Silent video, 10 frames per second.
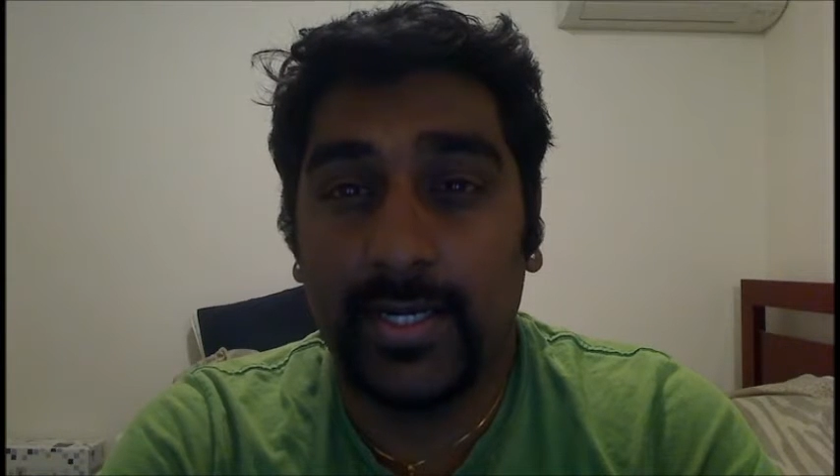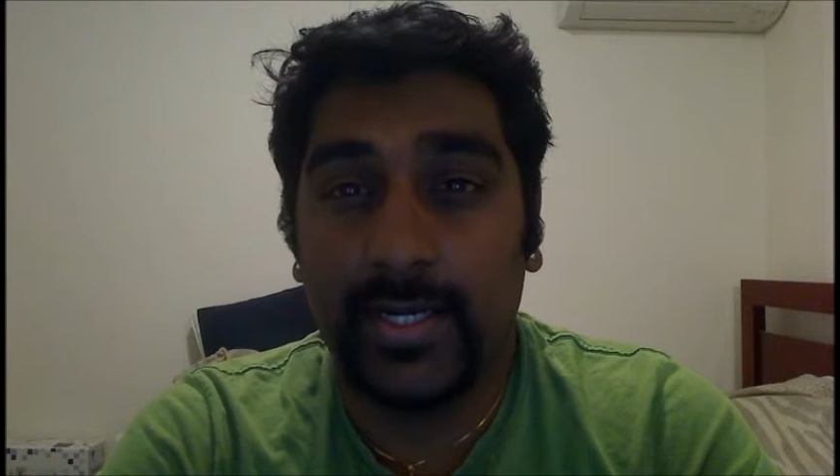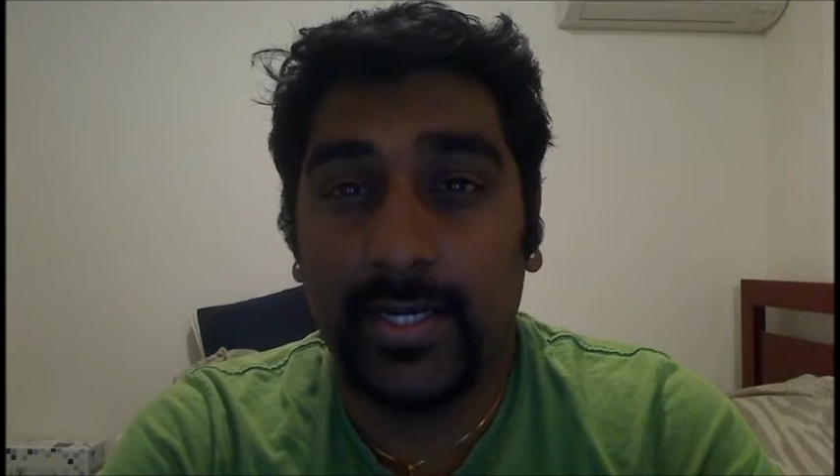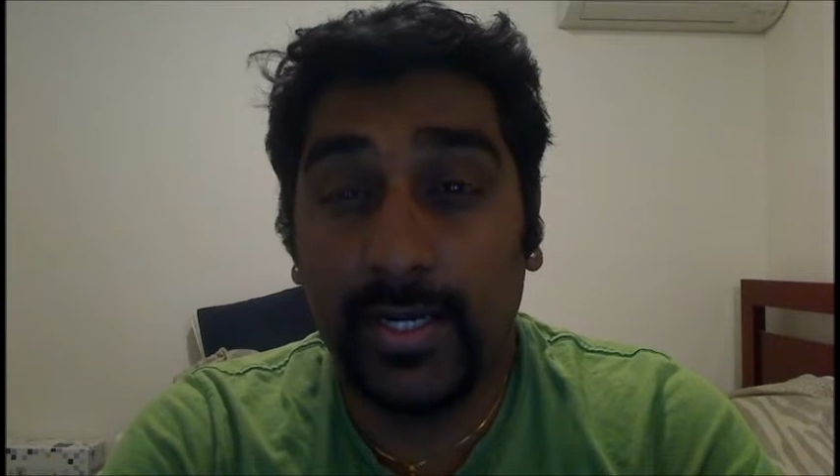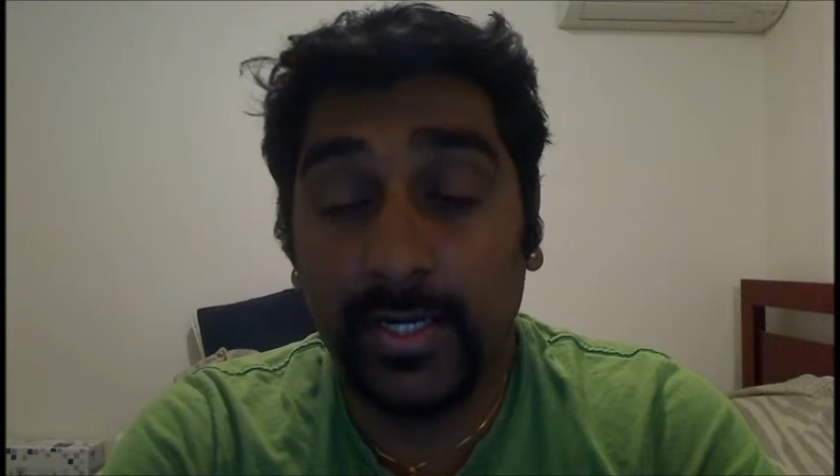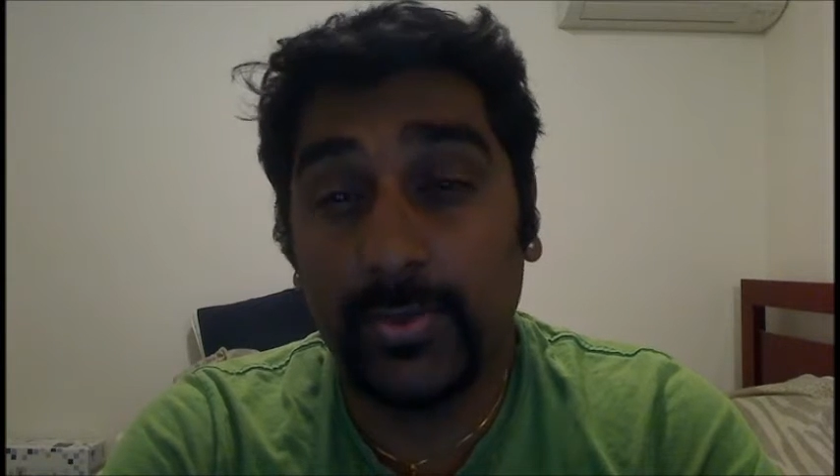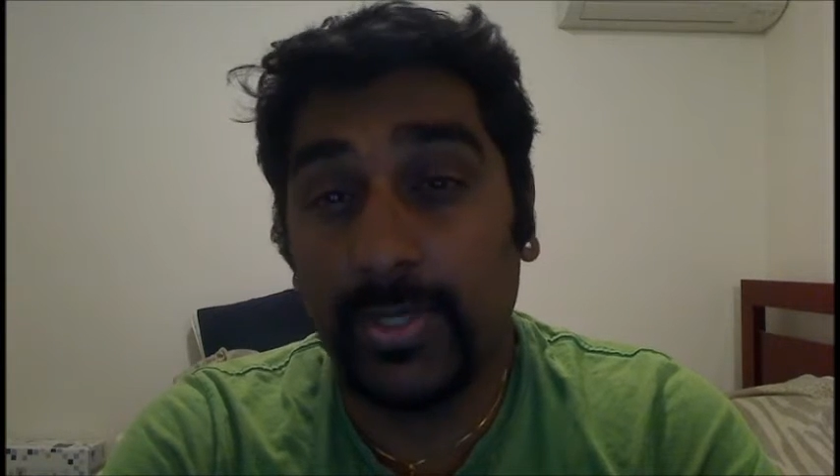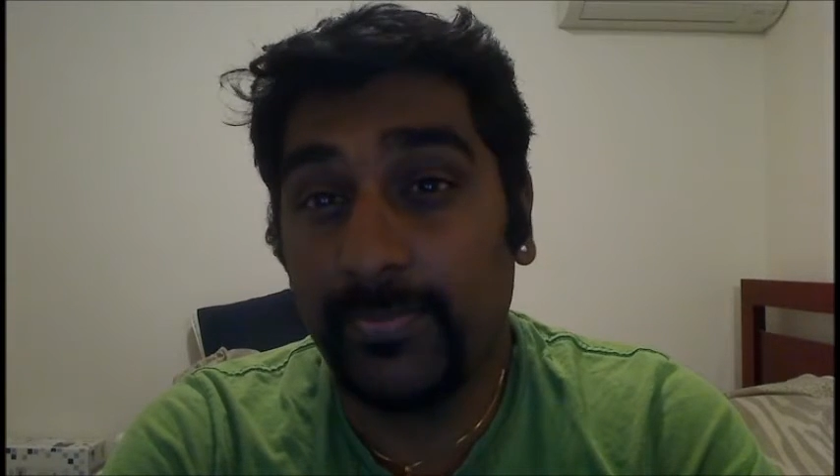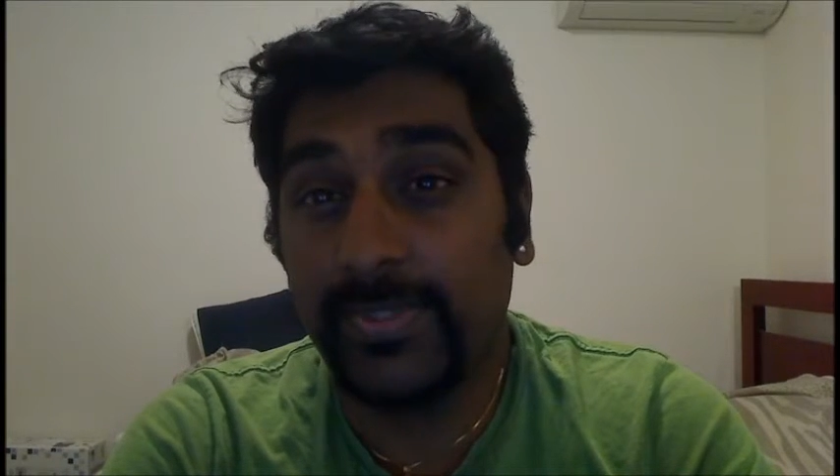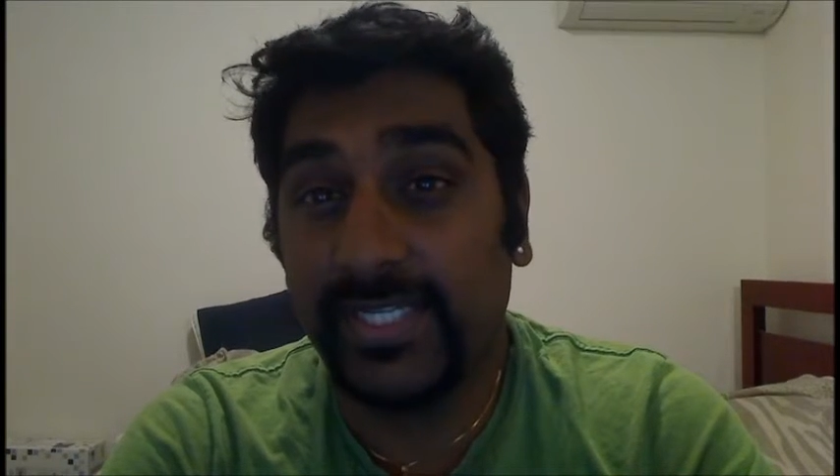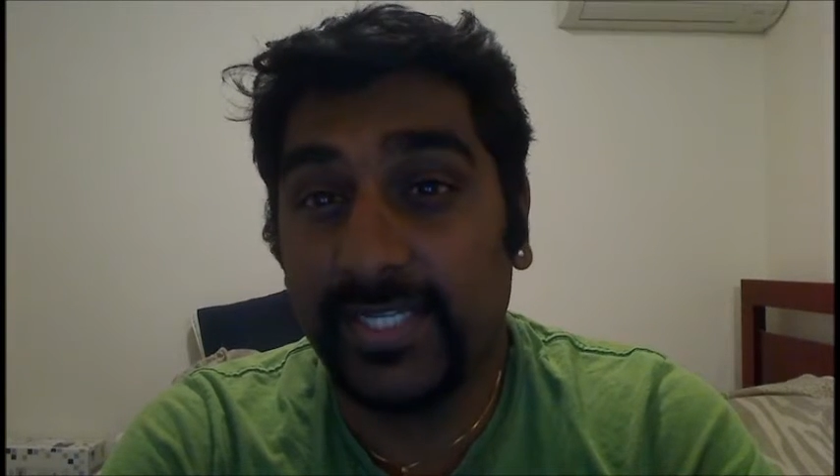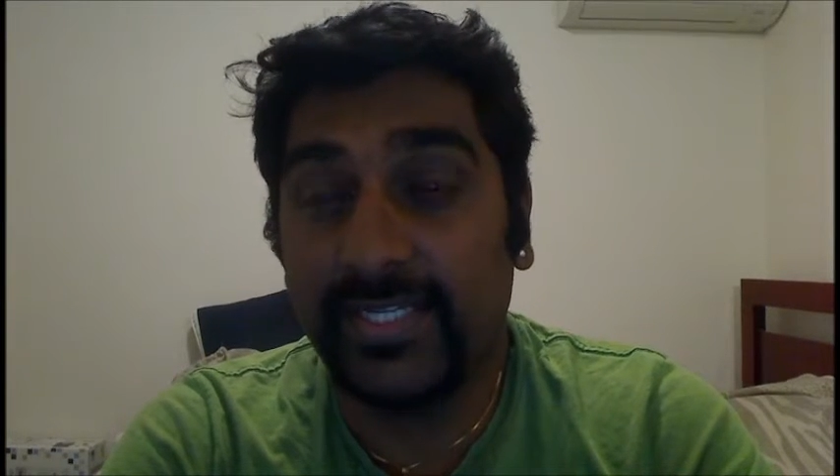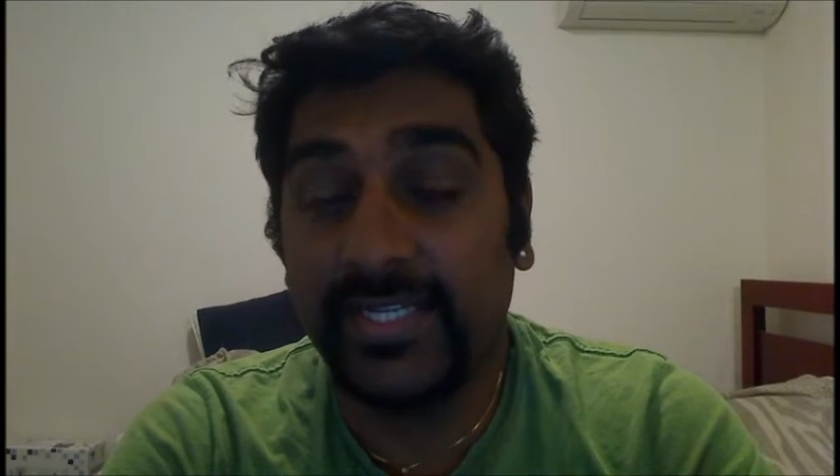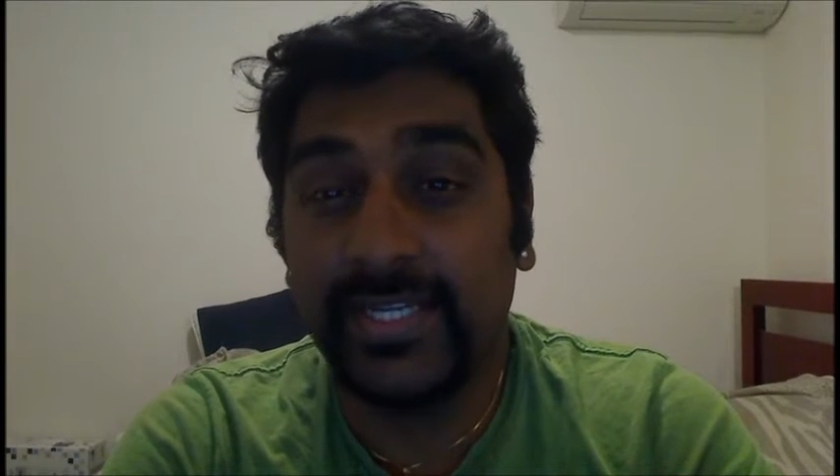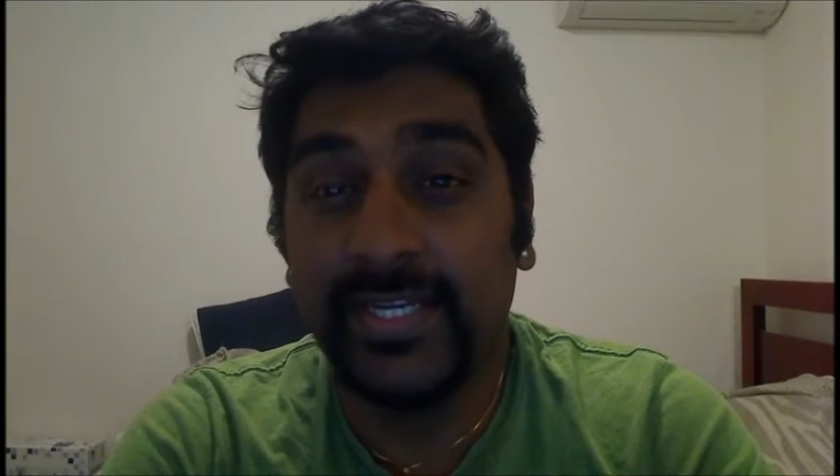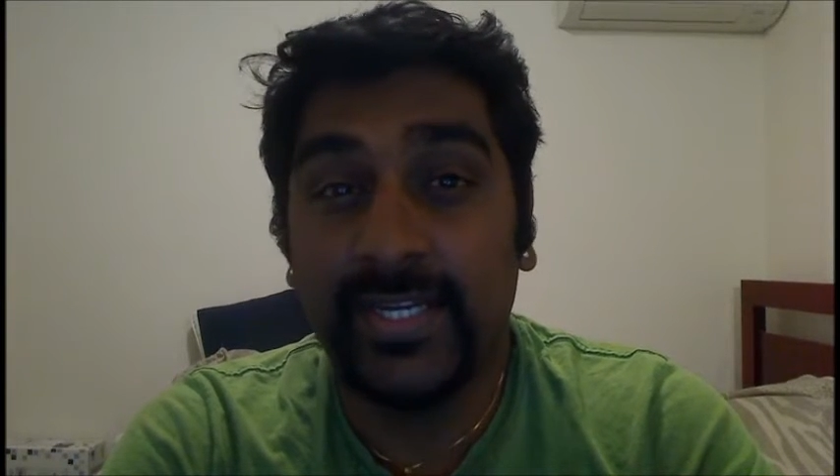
hardware I'm particularly